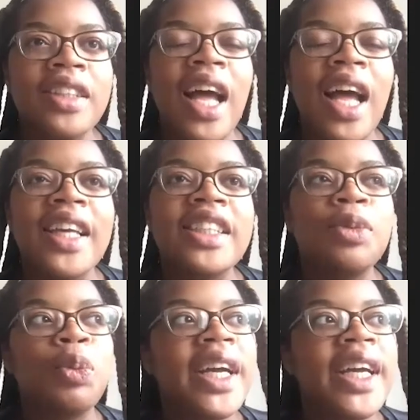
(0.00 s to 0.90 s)
Like, it's
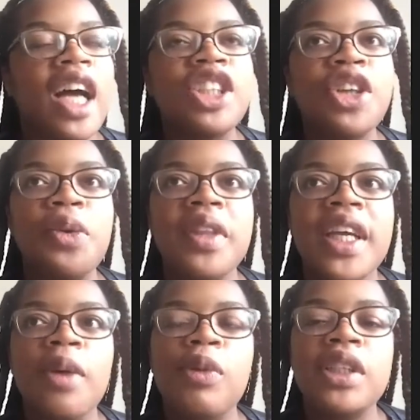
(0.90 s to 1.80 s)
weird. I don't
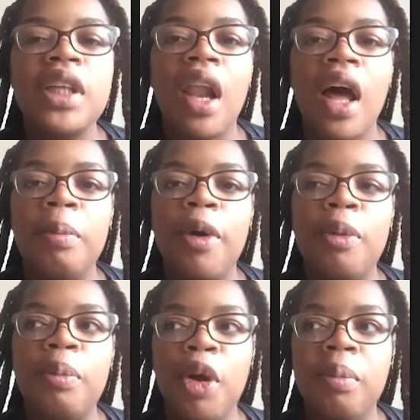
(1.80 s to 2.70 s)
think it was a light
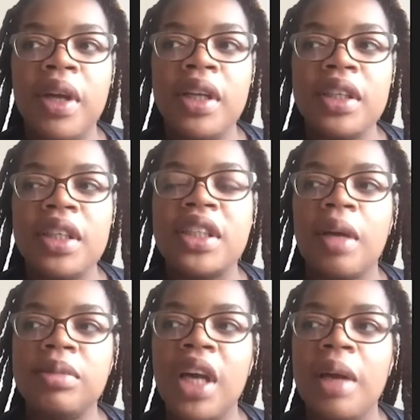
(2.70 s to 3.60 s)
bulb moment, because
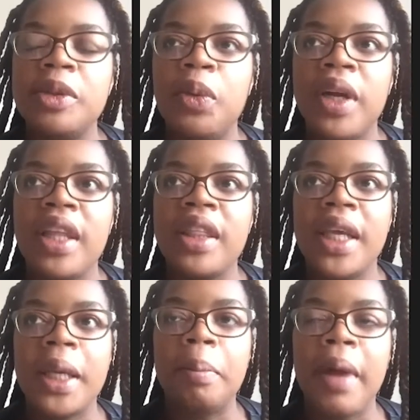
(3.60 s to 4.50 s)
sometimes when I
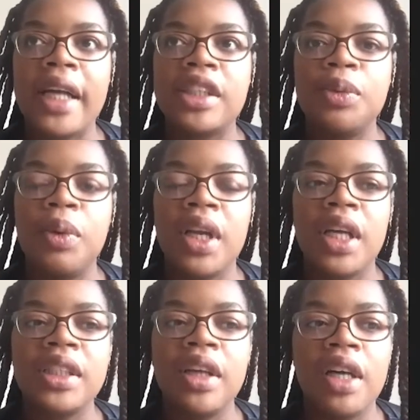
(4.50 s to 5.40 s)
think back to when I
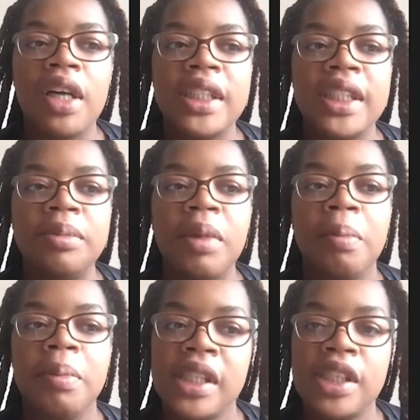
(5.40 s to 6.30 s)
started my
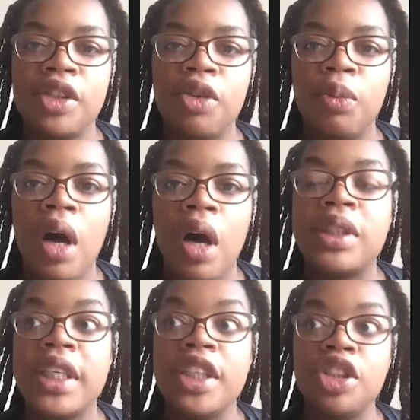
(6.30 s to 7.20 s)
business, or I
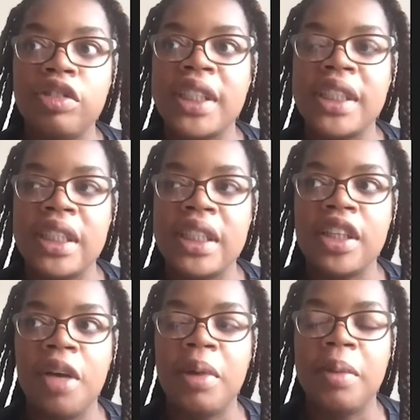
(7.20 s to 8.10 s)
was interested in
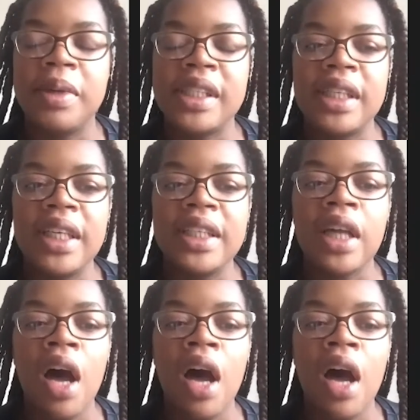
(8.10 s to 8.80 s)
starting my business,